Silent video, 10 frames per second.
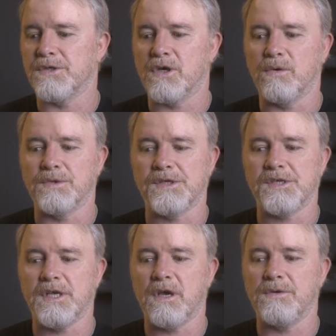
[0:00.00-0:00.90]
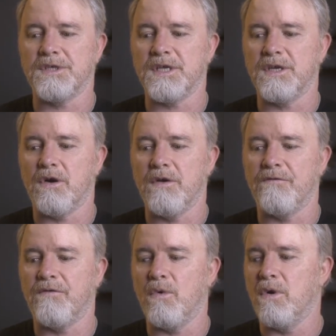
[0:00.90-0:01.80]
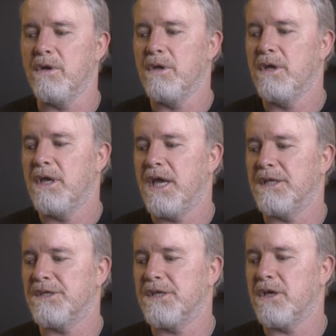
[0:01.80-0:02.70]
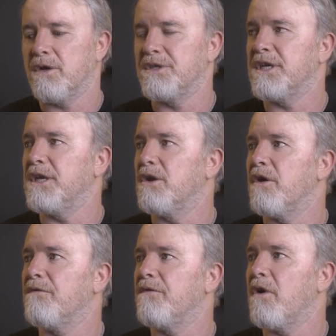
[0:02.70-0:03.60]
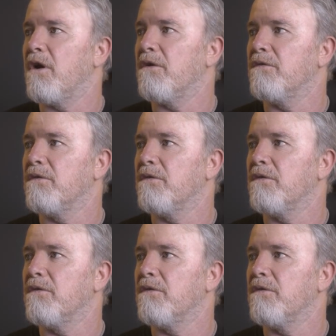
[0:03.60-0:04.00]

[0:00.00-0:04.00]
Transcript: are called COT94 and COT95.